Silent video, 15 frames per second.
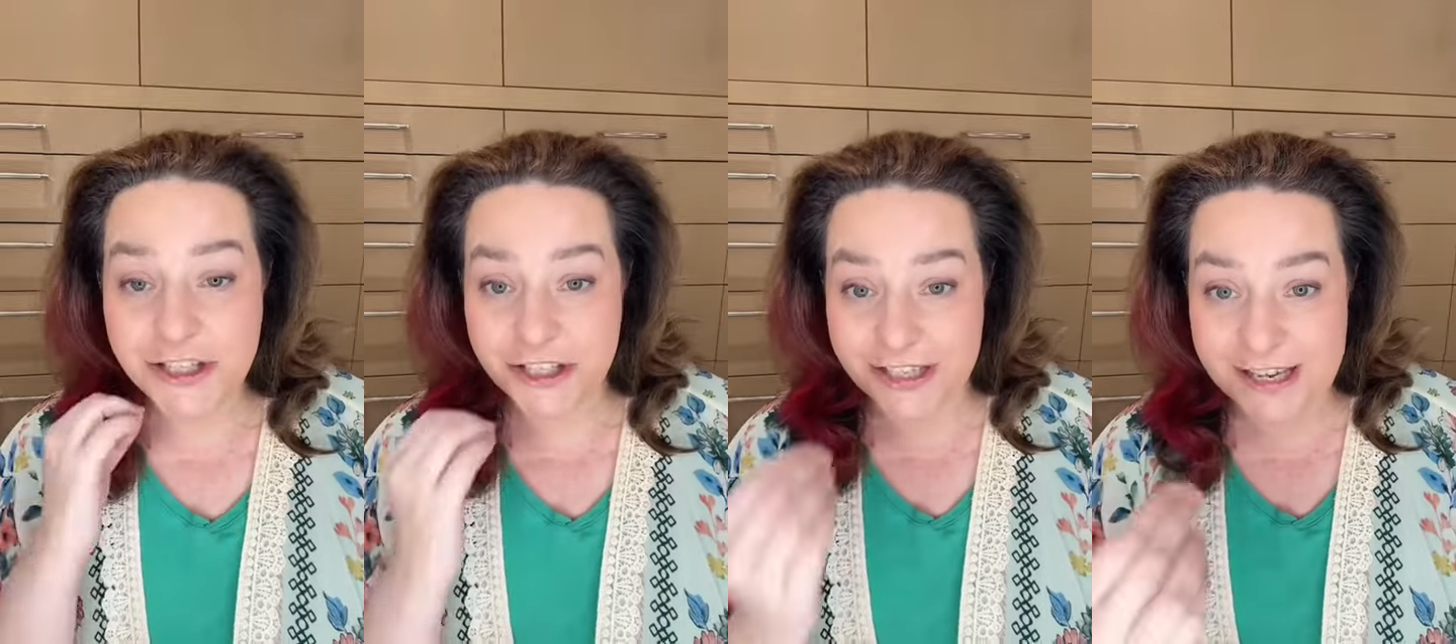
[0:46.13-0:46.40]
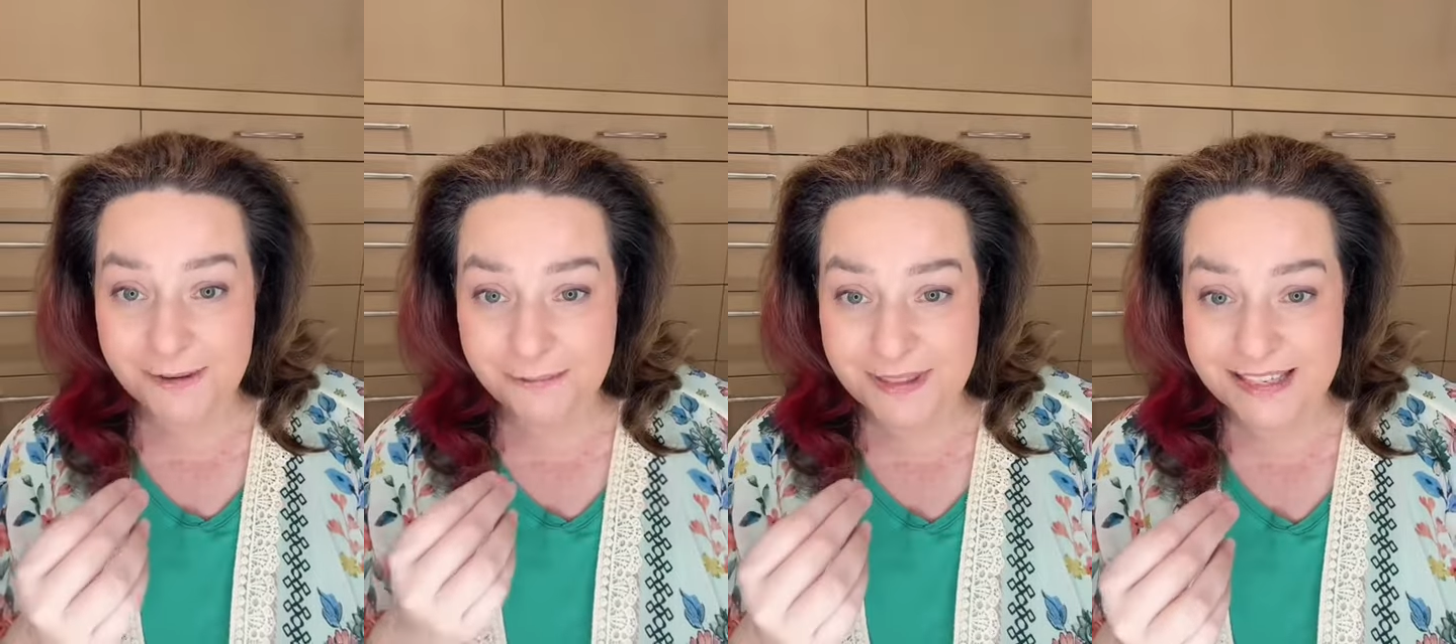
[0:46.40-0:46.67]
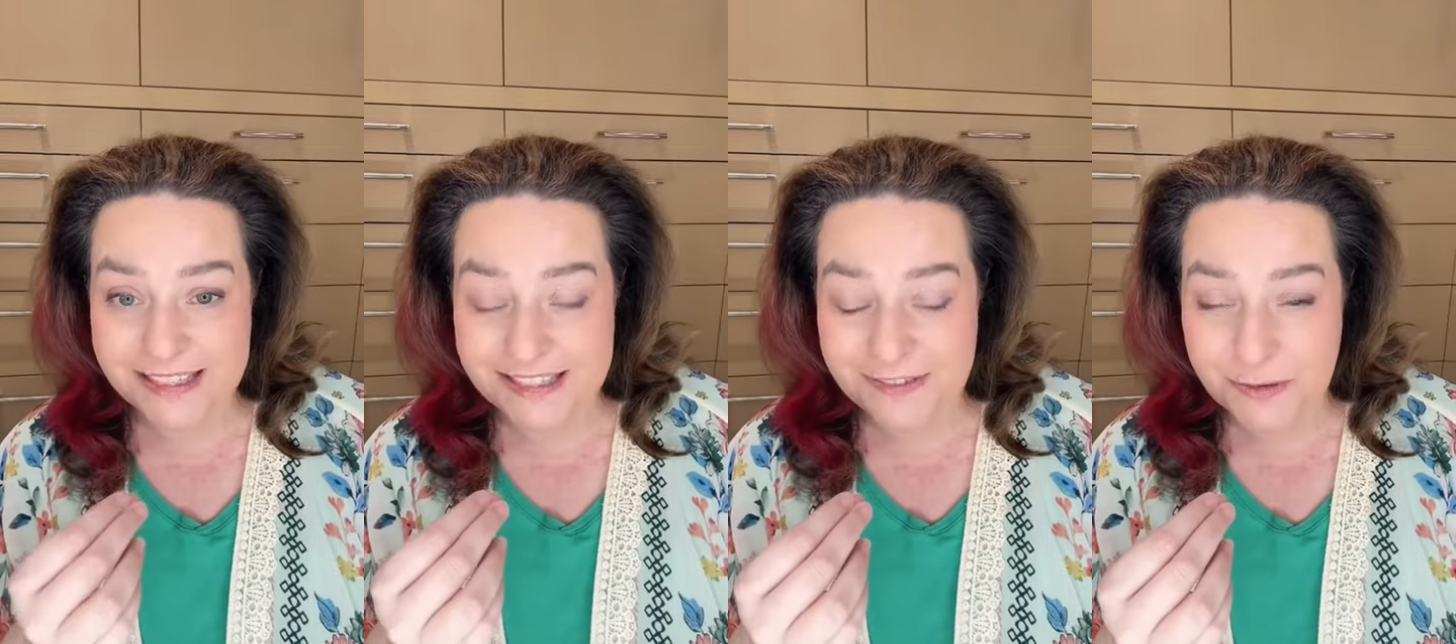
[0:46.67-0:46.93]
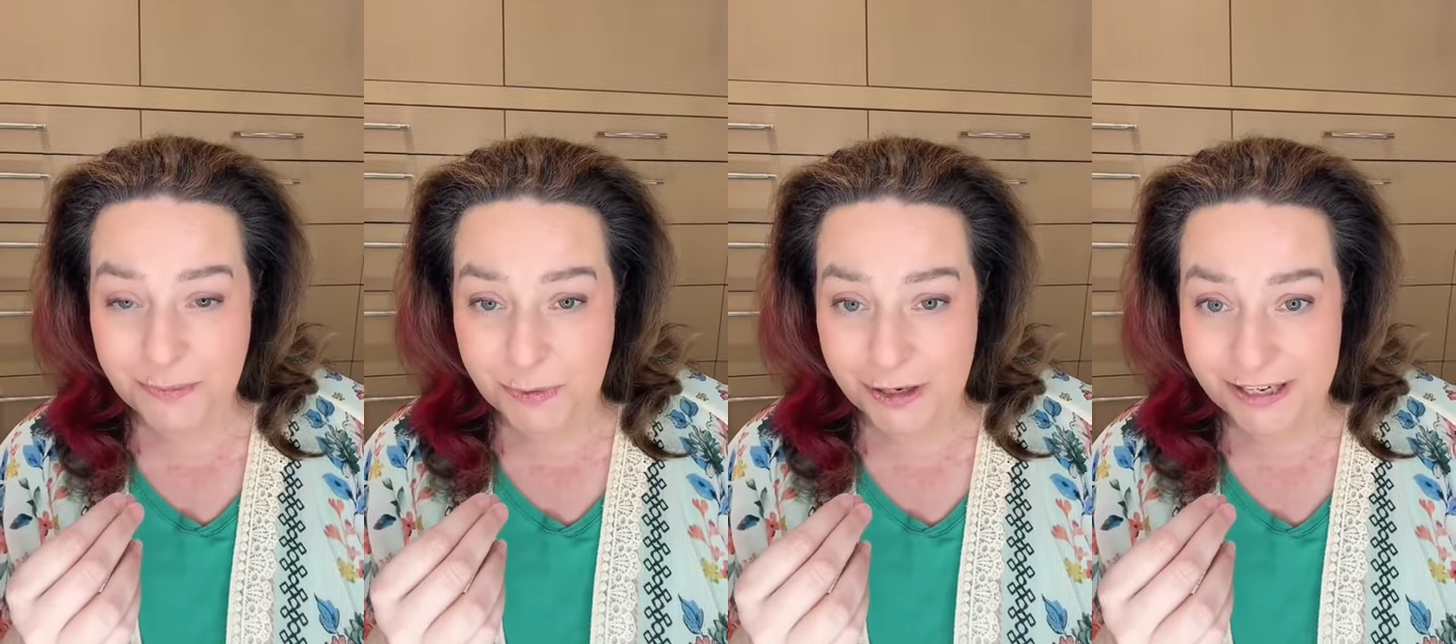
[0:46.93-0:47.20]
to keep things
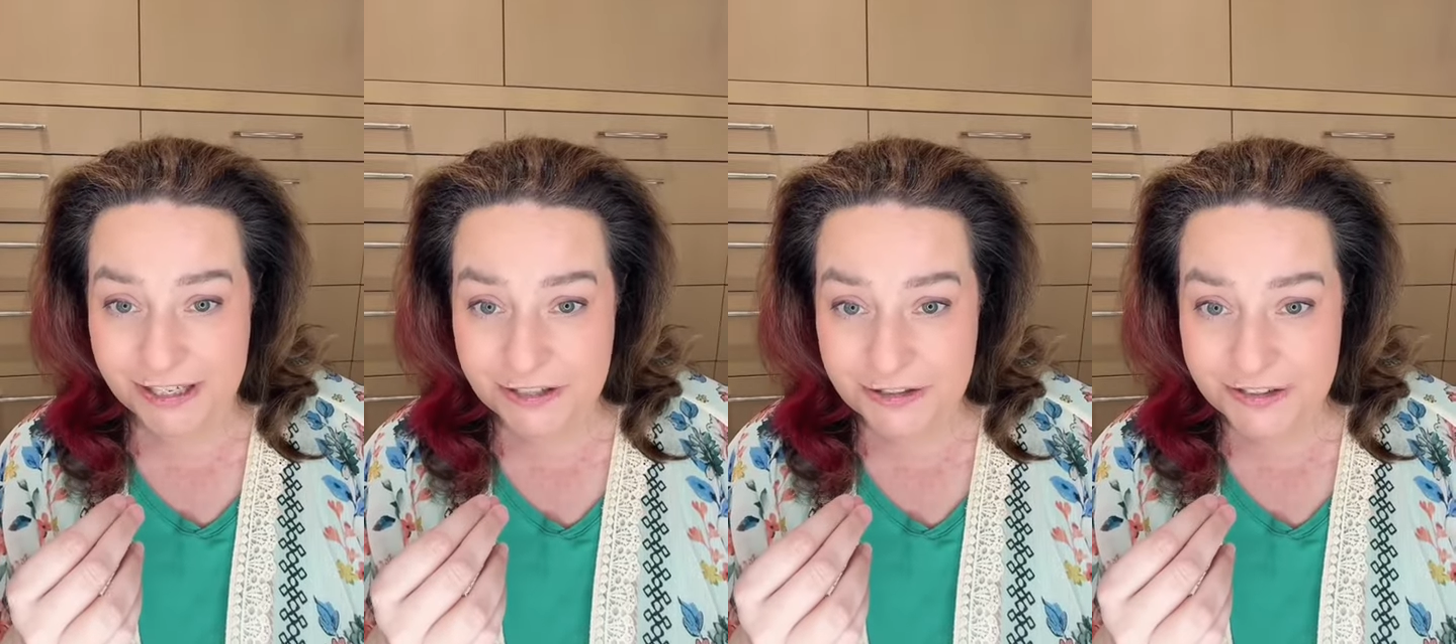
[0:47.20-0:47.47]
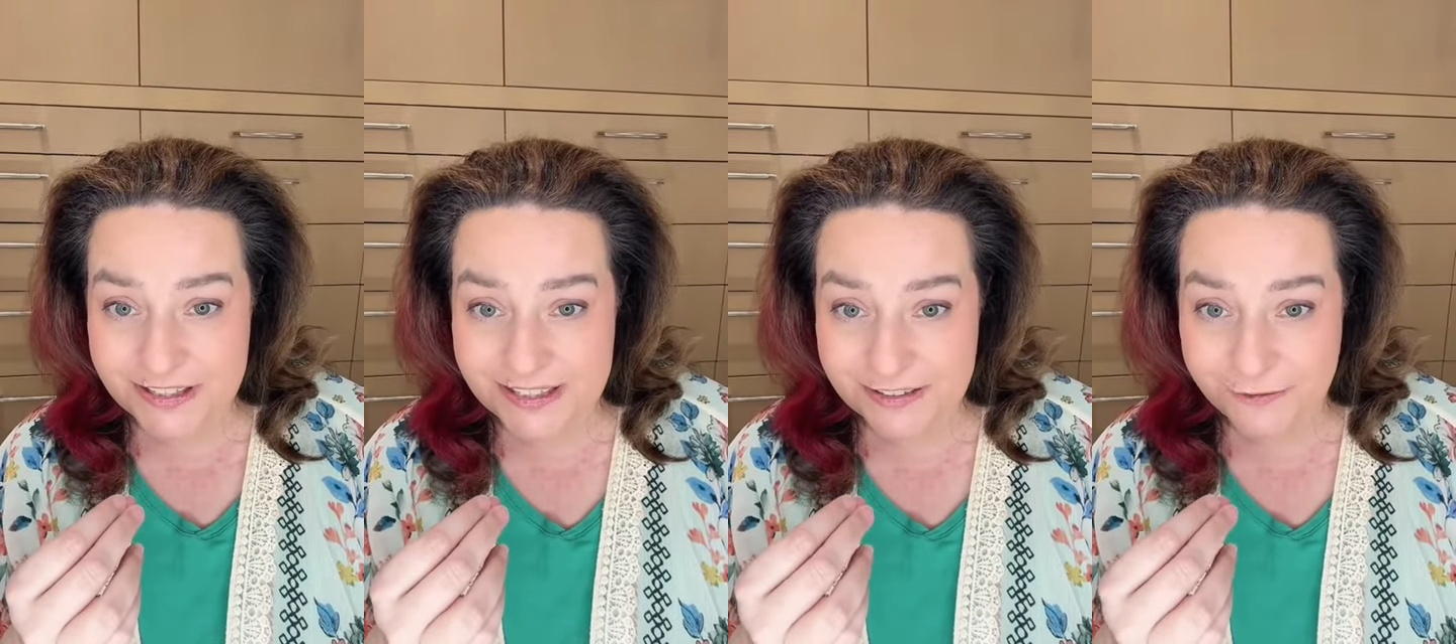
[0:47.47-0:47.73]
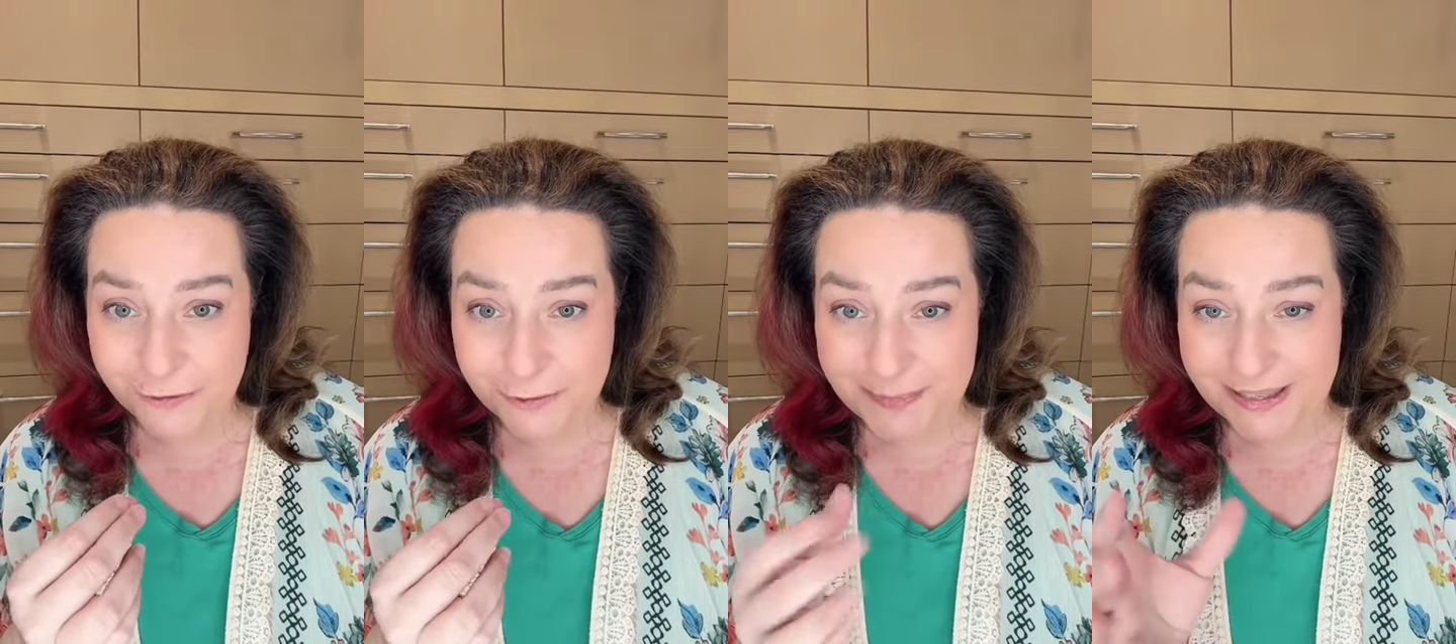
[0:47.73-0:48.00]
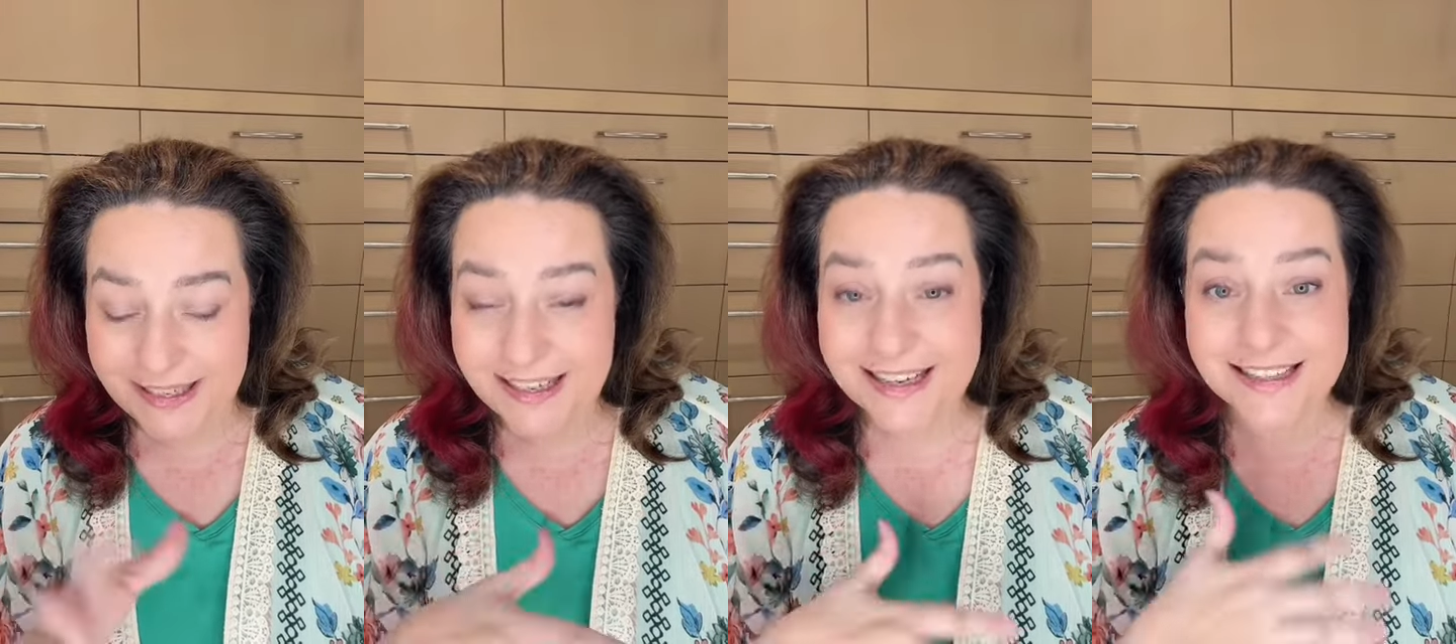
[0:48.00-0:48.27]
even more interesting for
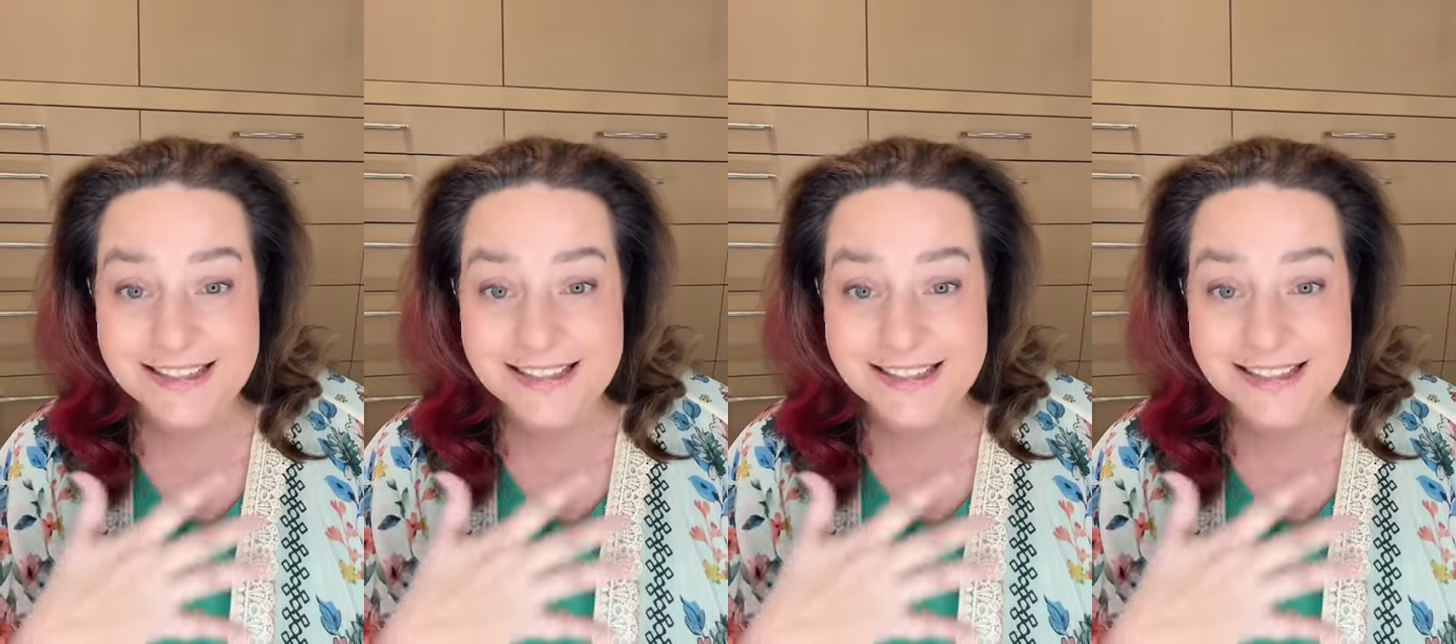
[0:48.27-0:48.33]
me,